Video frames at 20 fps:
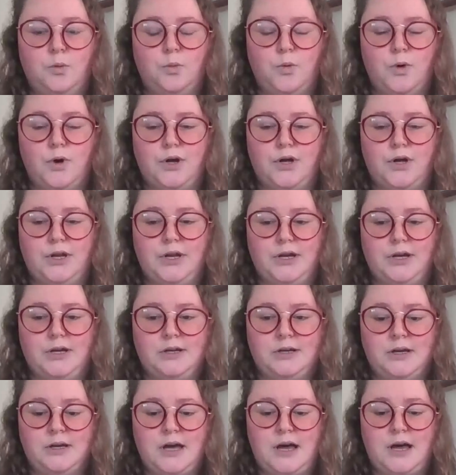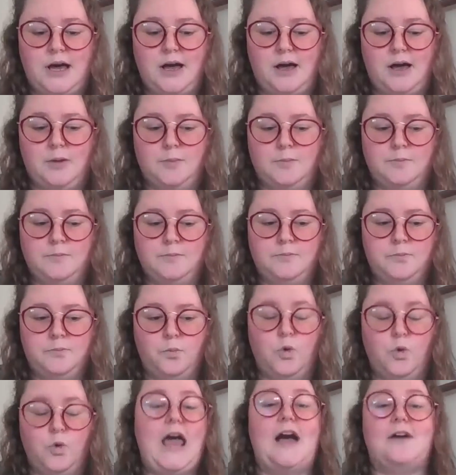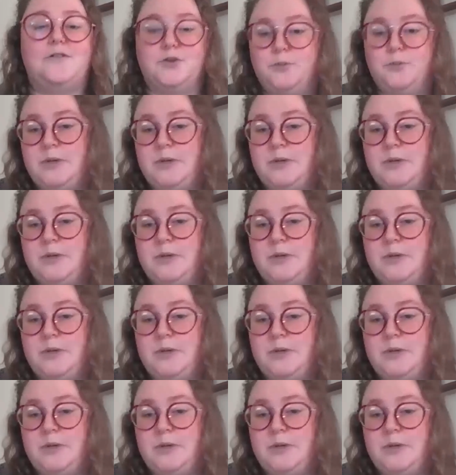would have